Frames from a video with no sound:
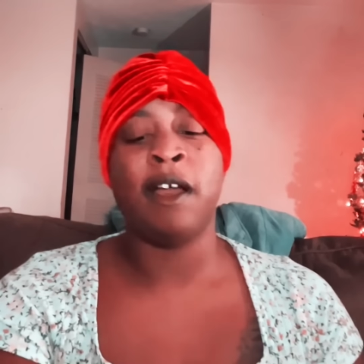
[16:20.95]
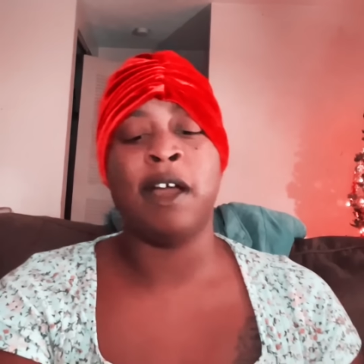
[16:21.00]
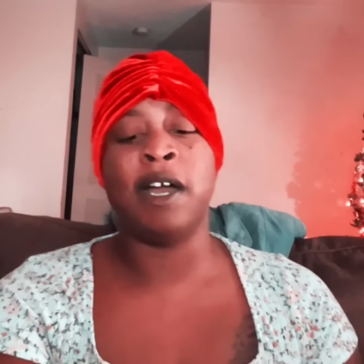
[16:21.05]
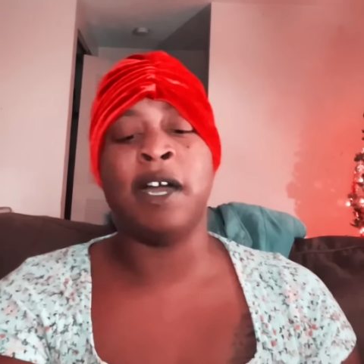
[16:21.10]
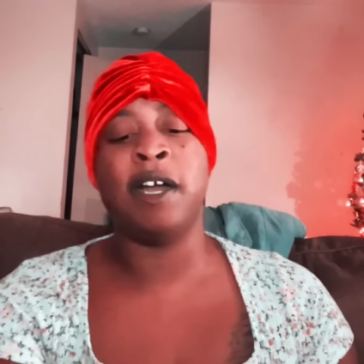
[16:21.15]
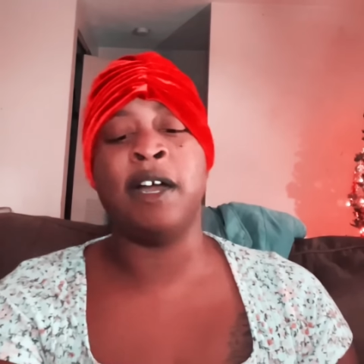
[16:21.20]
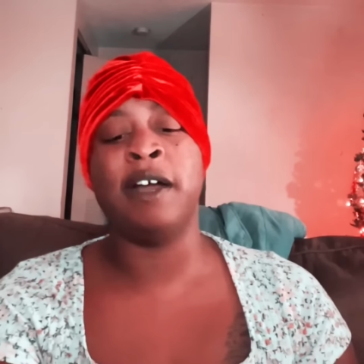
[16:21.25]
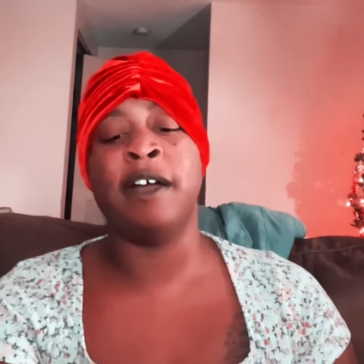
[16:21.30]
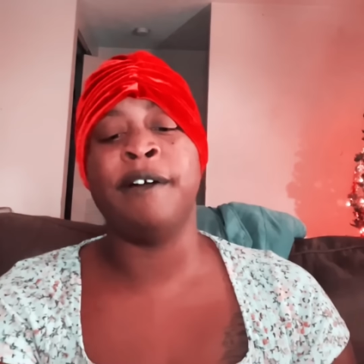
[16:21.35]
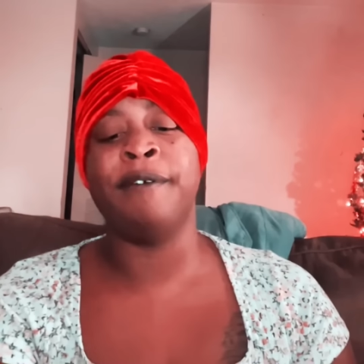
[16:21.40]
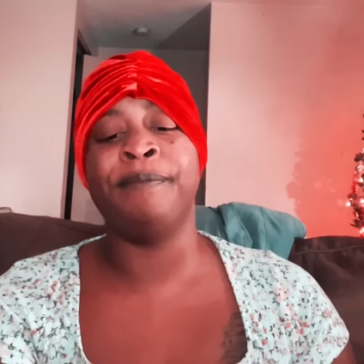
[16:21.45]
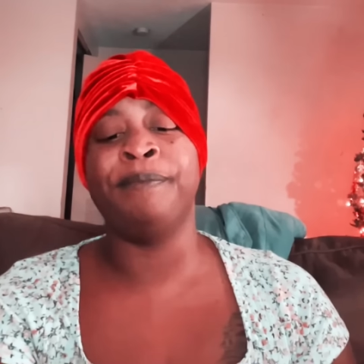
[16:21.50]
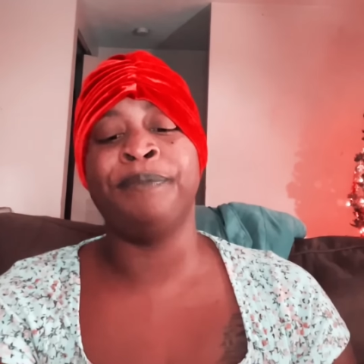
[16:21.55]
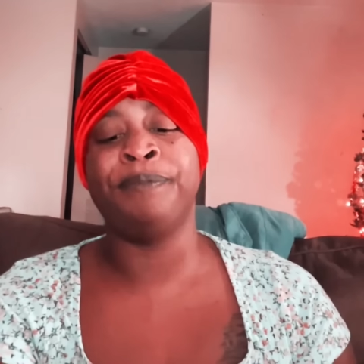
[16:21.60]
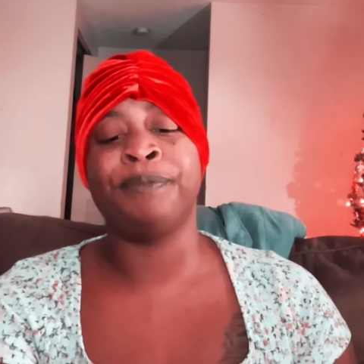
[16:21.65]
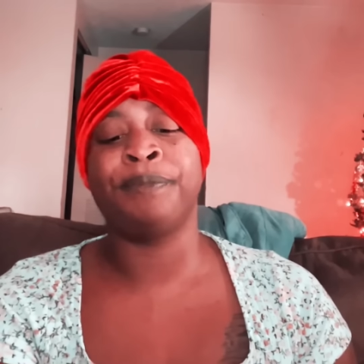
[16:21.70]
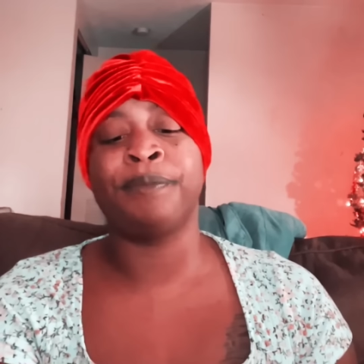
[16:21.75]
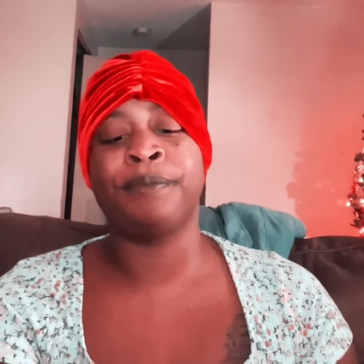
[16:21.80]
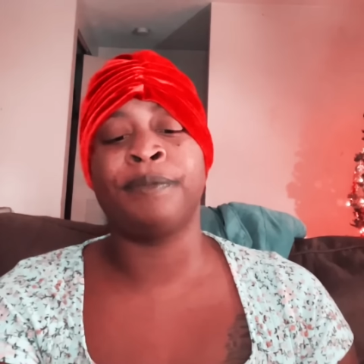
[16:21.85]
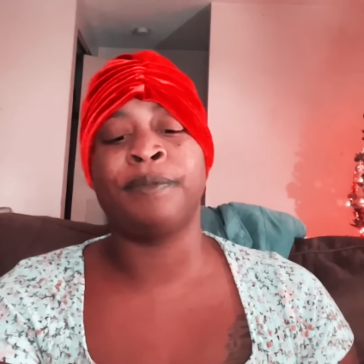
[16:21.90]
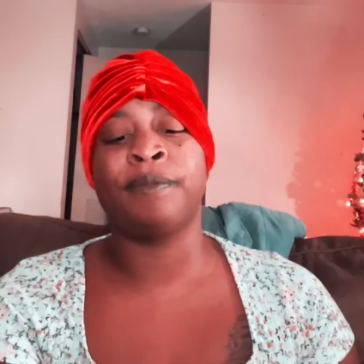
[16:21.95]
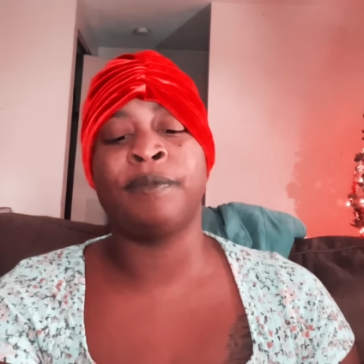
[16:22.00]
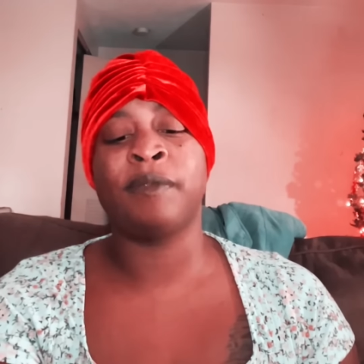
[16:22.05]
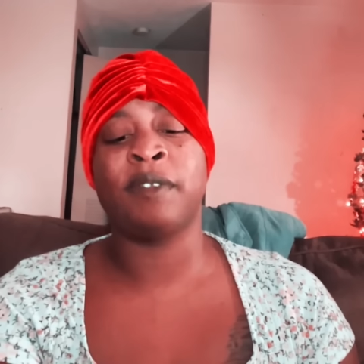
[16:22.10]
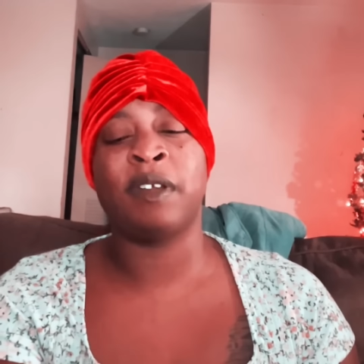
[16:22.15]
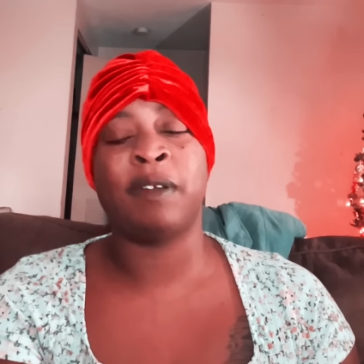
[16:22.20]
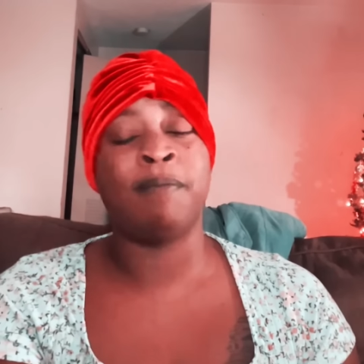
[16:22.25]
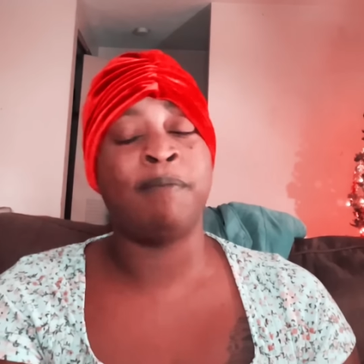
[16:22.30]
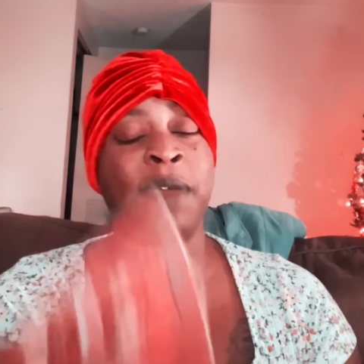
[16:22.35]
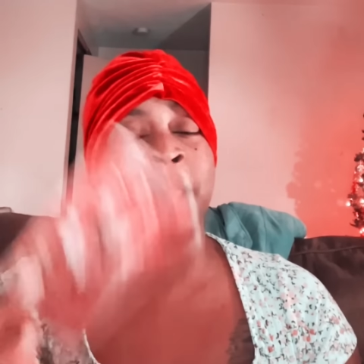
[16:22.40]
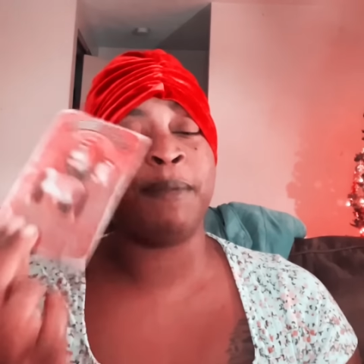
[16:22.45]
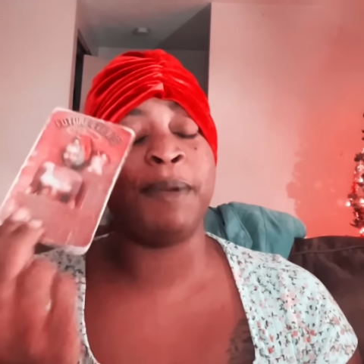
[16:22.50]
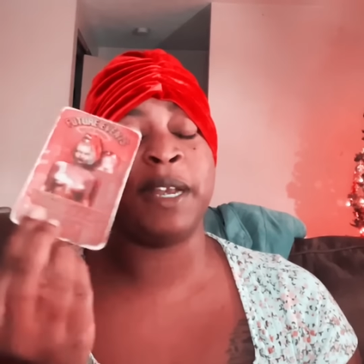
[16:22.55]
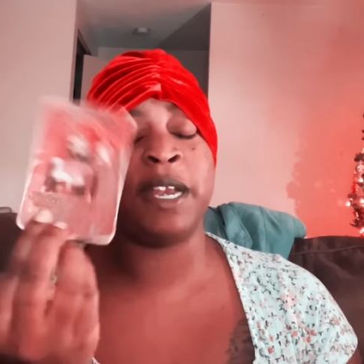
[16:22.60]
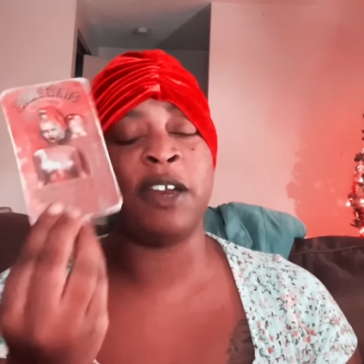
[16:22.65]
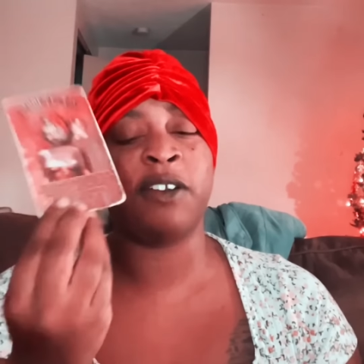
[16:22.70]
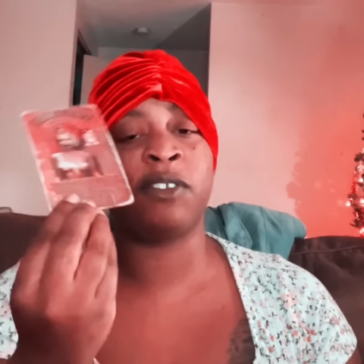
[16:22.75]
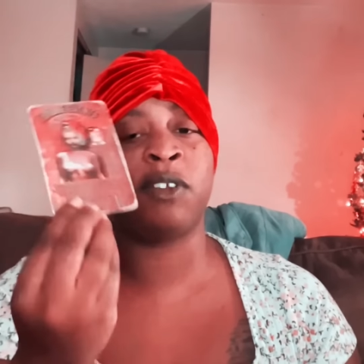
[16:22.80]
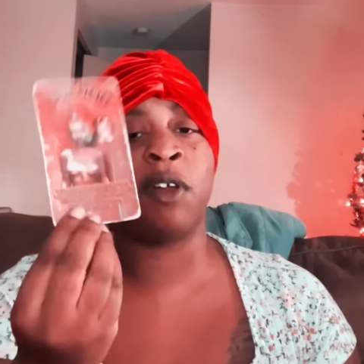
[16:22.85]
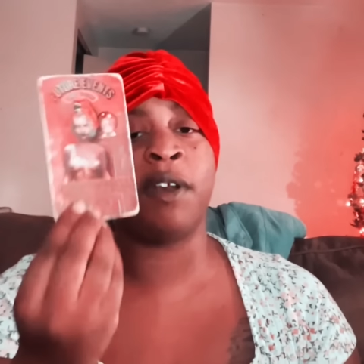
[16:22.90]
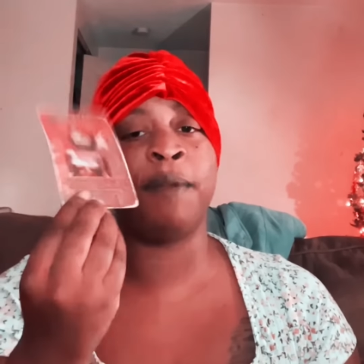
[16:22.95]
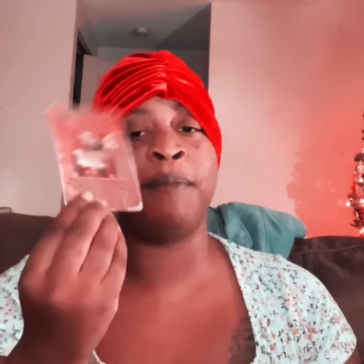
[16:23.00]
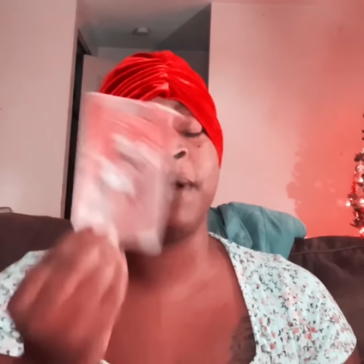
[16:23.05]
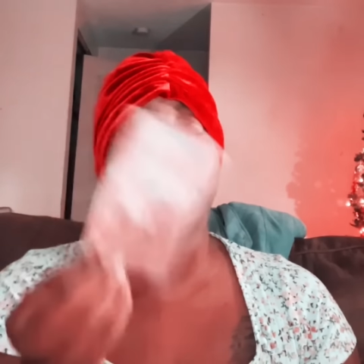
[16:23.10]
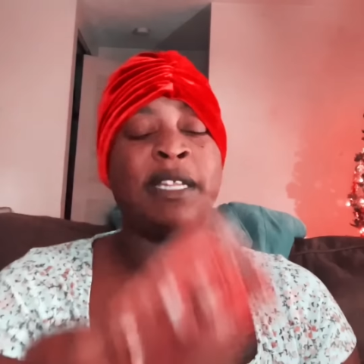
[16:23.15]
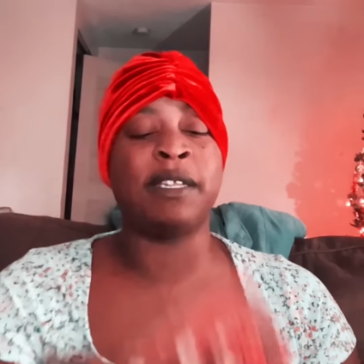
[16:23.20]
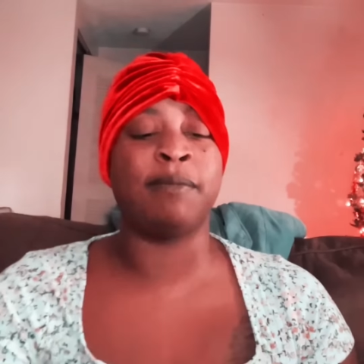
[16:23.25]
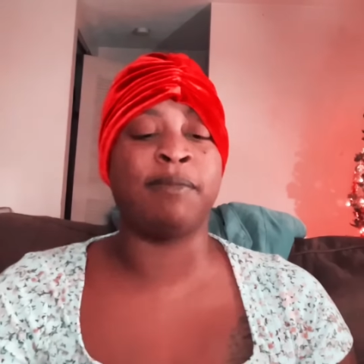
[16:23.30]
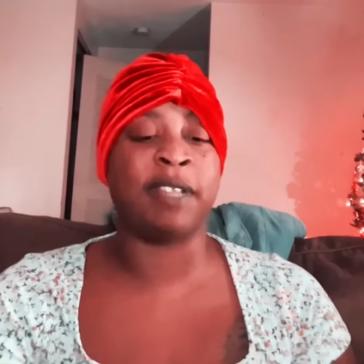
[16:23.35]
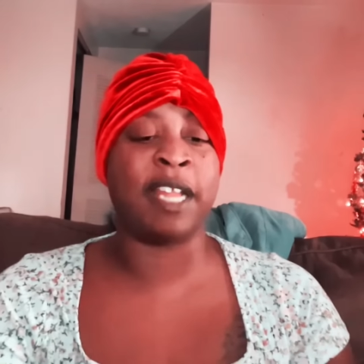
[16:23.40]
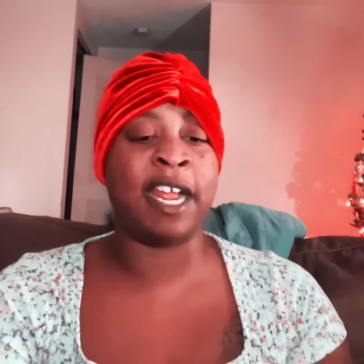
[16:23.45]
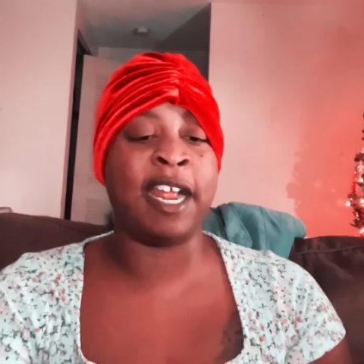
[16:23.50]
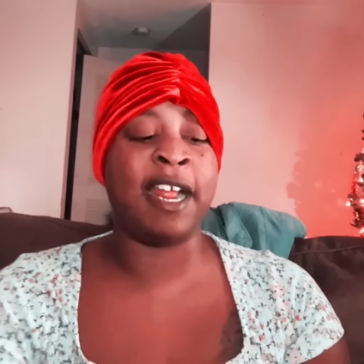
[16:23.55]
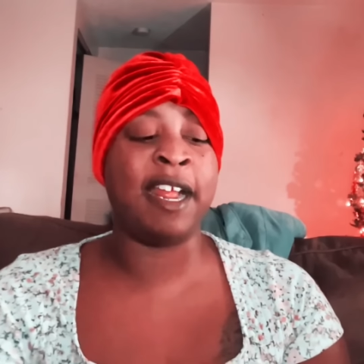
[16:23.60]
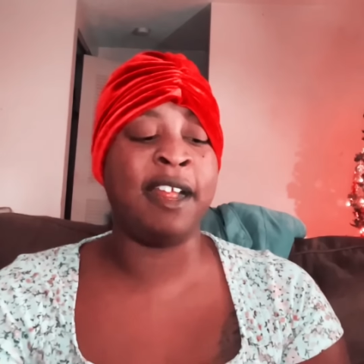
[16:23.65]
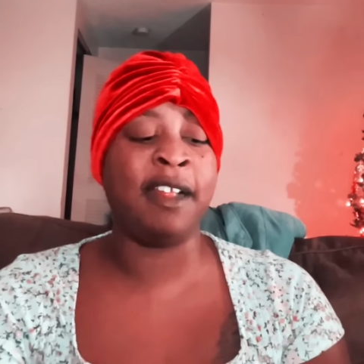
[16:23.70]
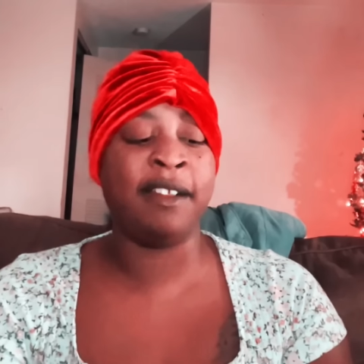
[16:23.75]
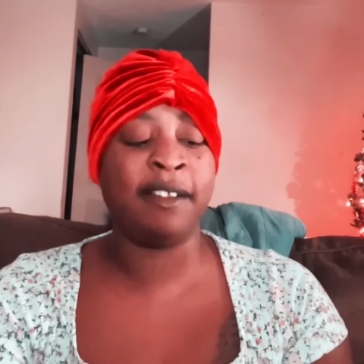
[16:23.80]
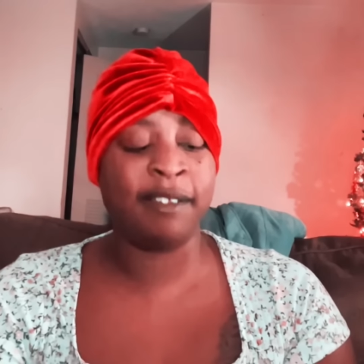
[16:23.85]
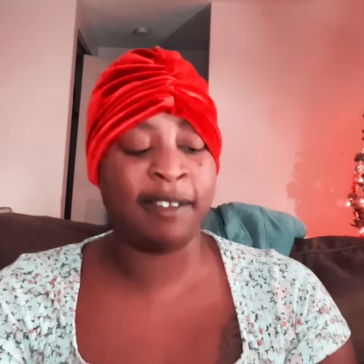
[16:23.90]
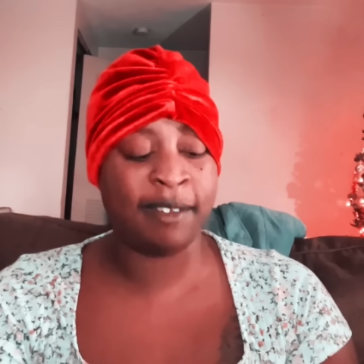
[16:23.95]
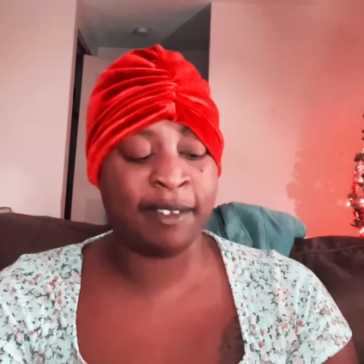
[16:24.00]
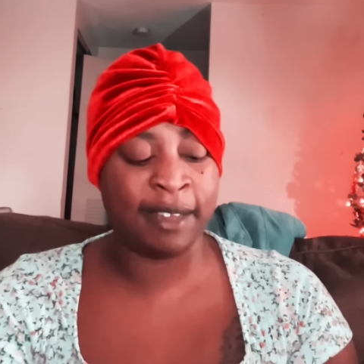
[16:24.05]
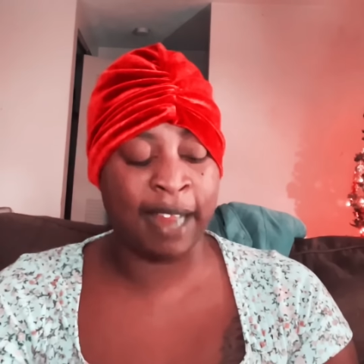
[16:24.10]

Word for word: Um maybe there's gonna be some things